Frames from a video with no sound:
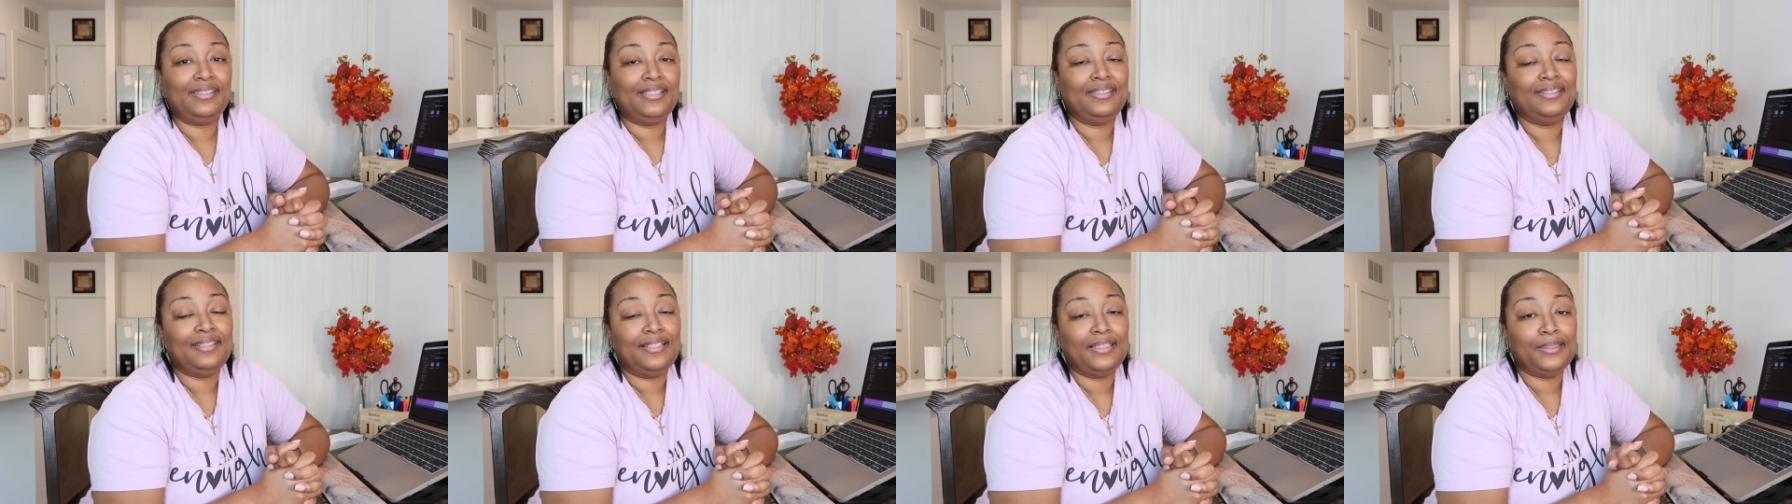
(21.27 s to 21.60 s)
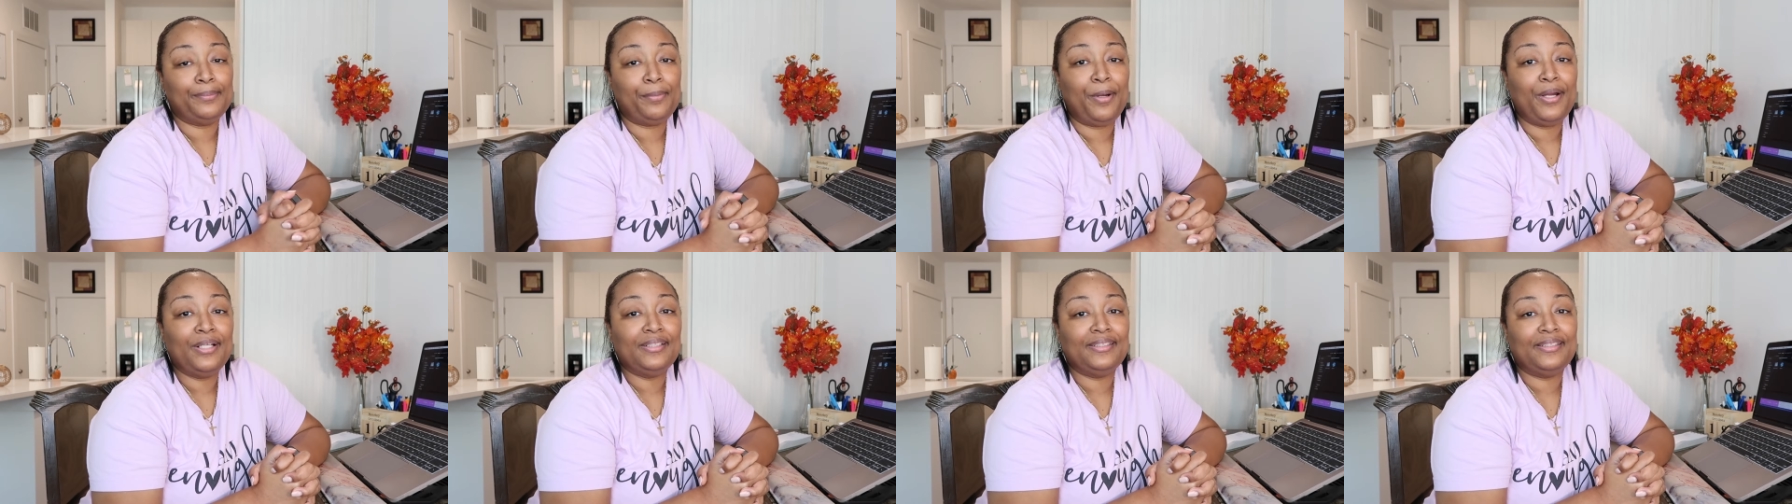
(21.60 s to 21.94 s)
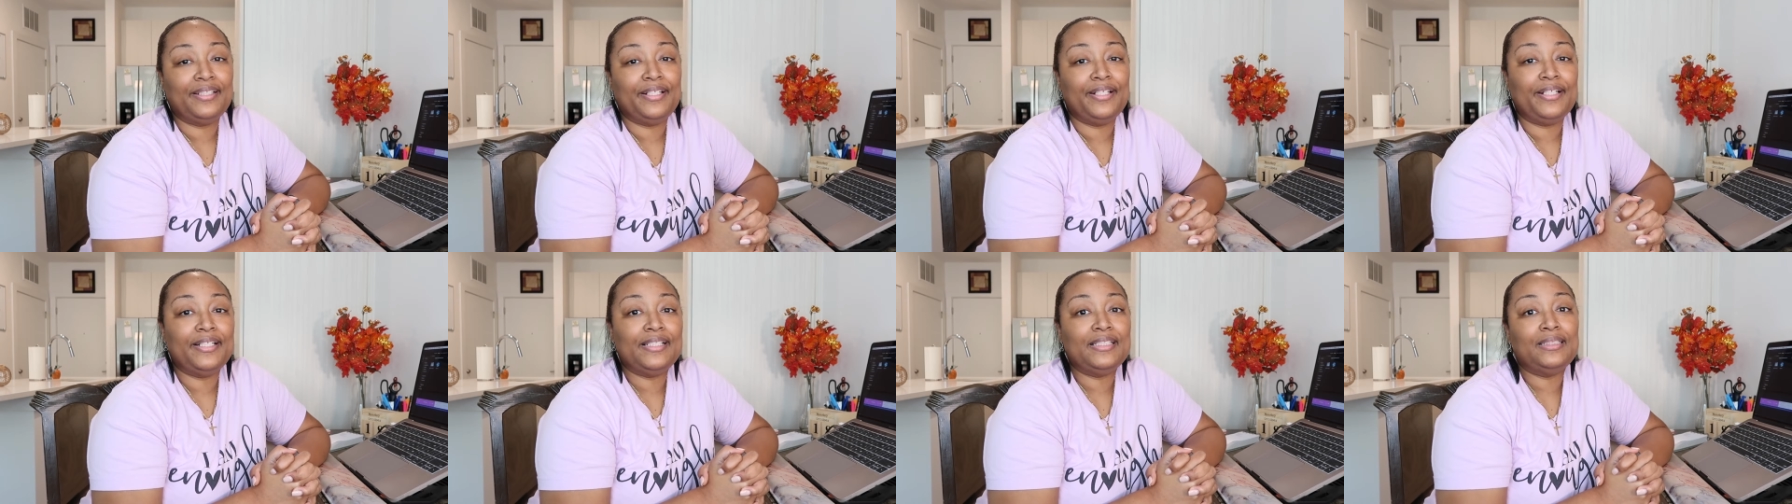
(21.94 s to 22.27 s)
a six-part
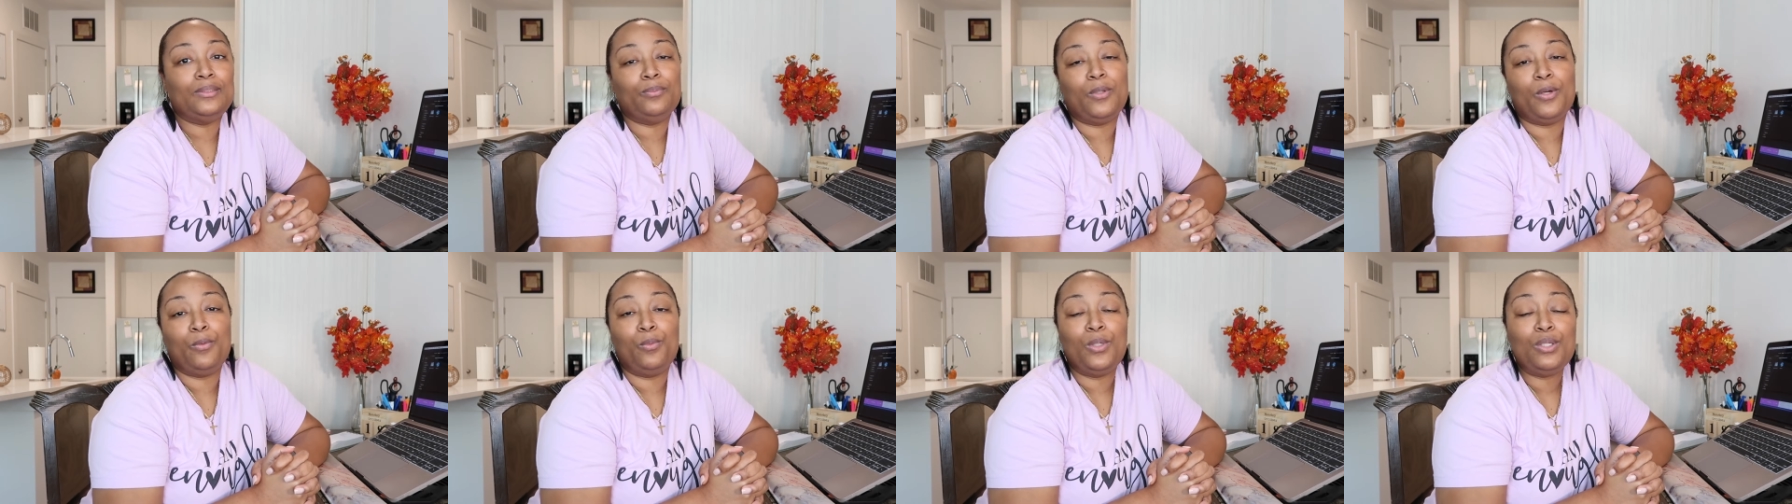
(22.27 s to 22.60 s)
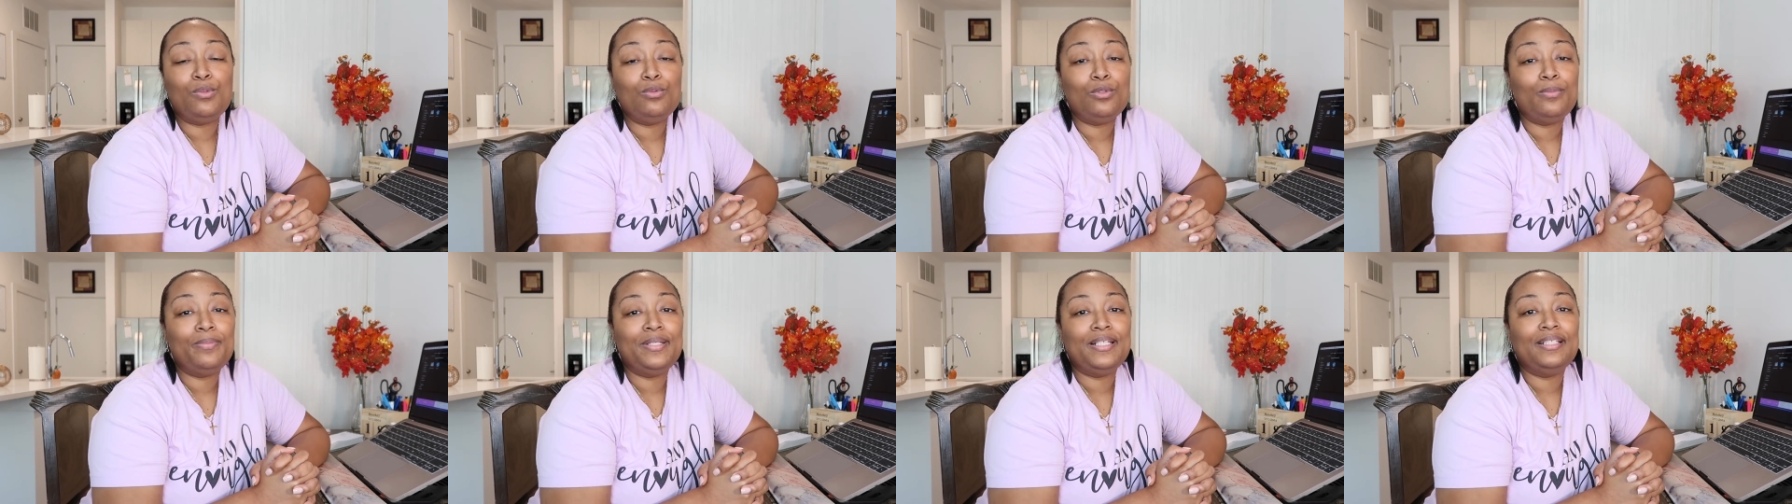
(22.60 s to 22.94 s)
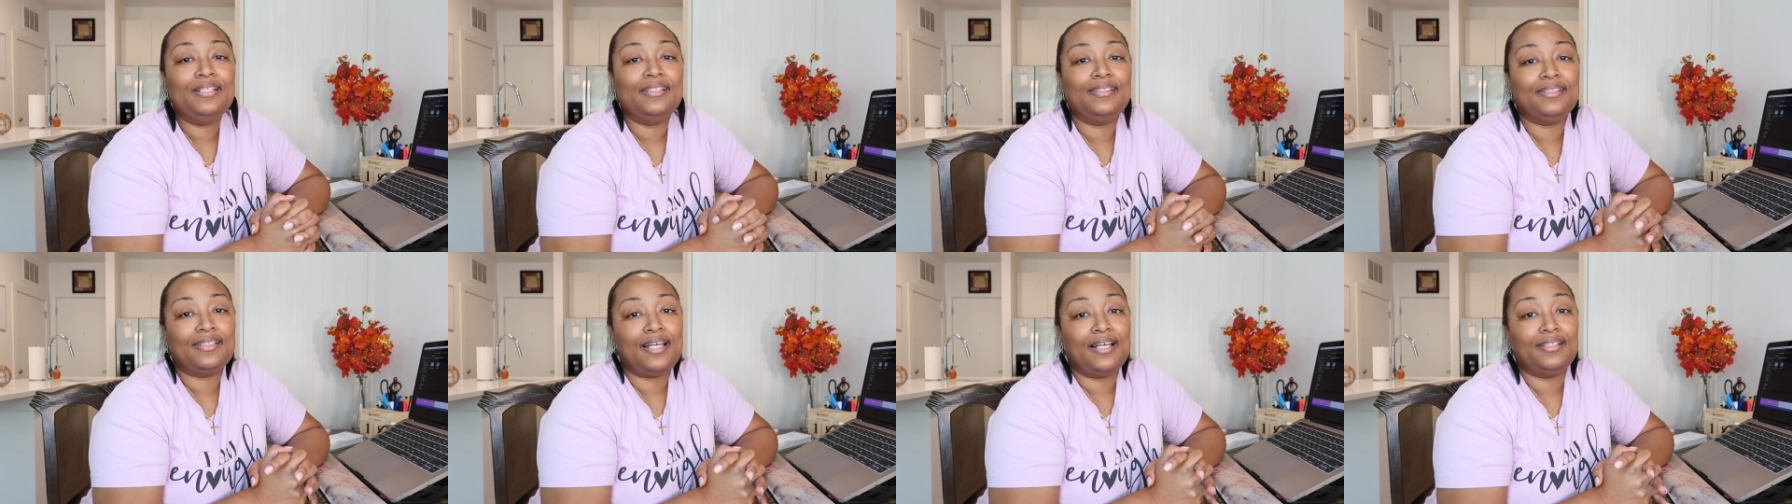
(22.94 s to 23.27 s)
series where we will be
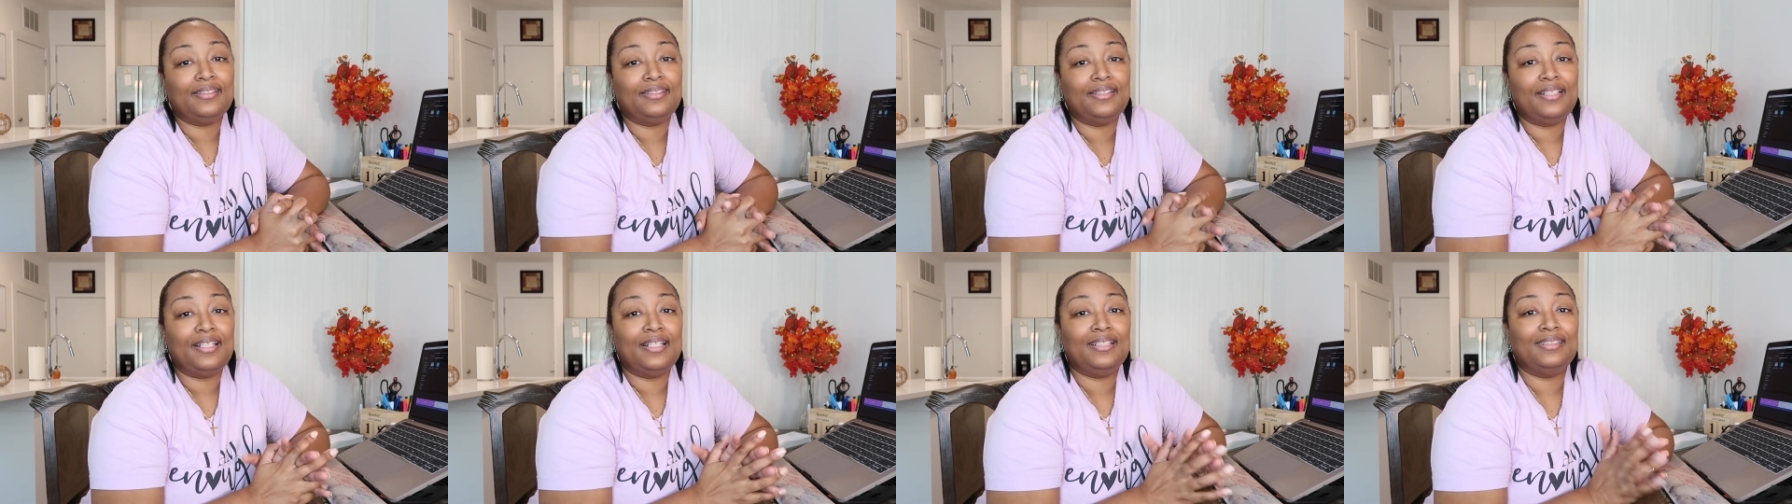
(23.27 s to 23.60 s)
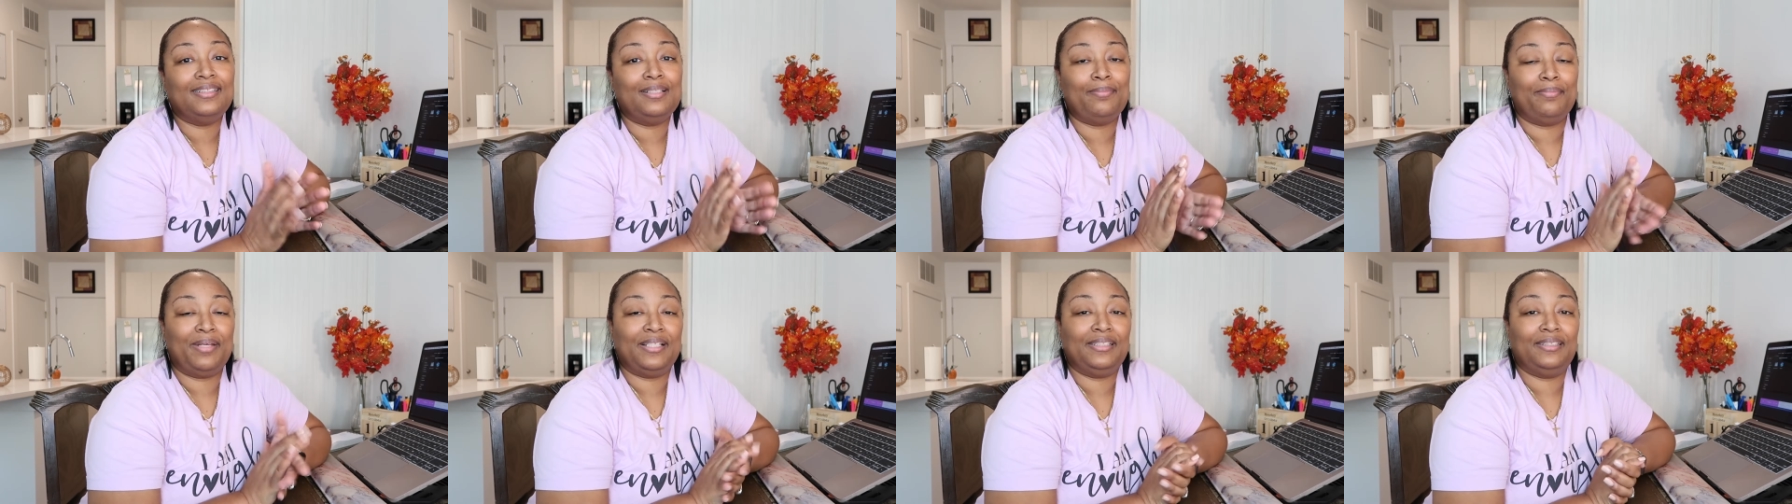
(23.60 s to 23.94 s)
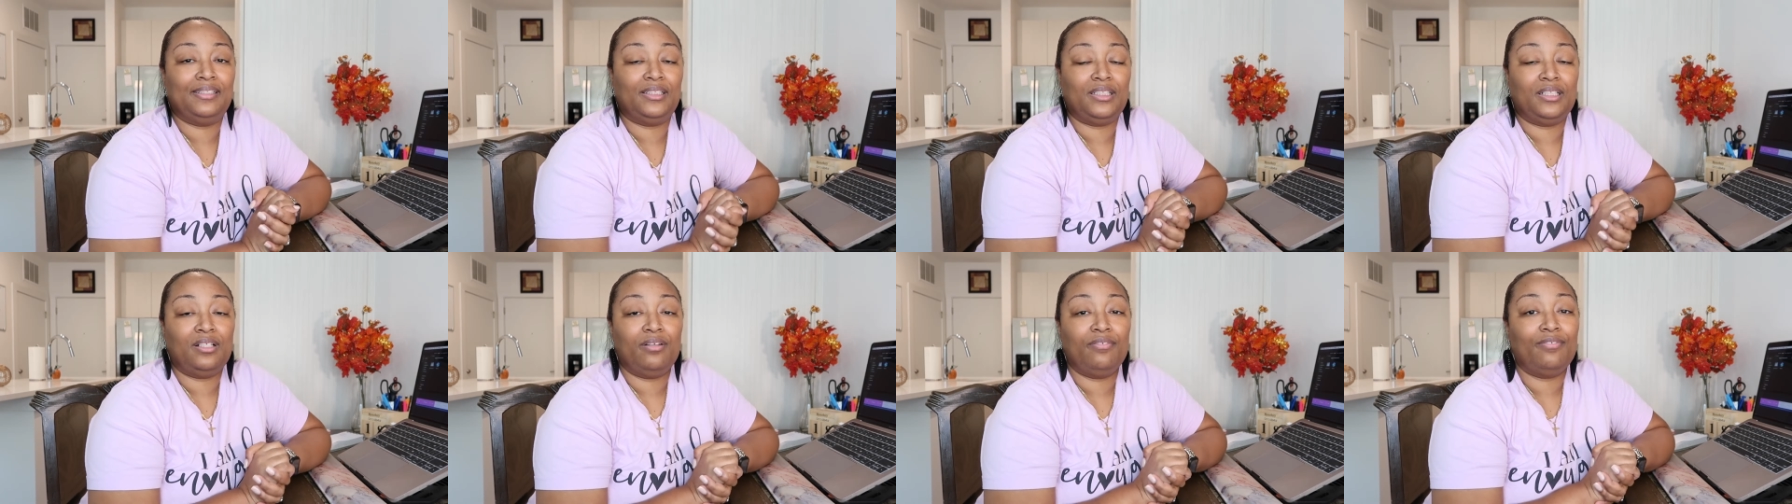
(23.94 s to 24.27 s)
discussing
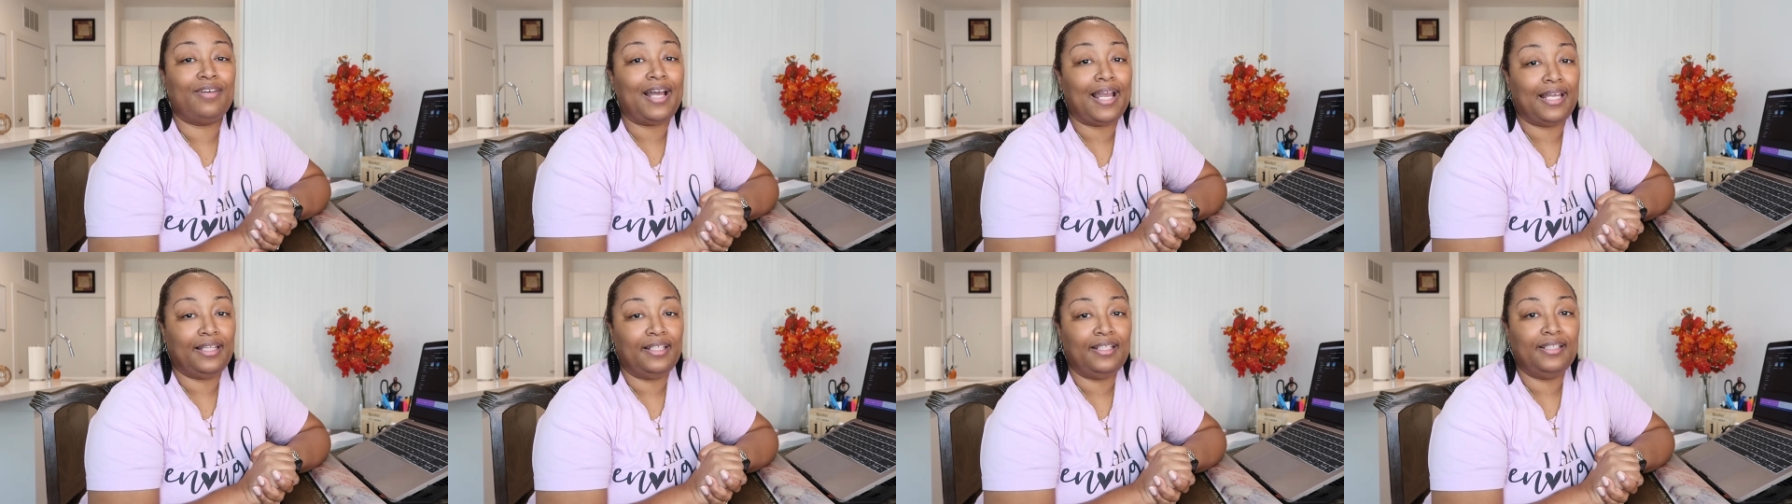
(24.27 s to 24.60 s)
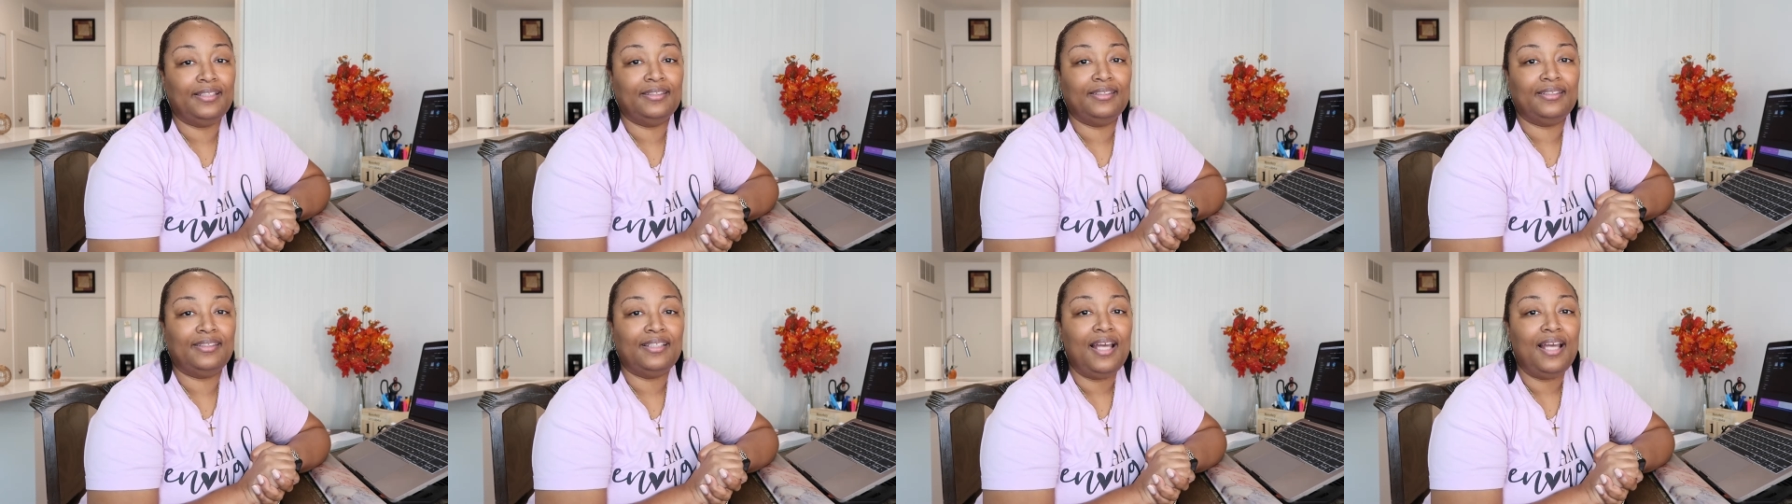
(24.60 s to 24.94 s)
domestic violence.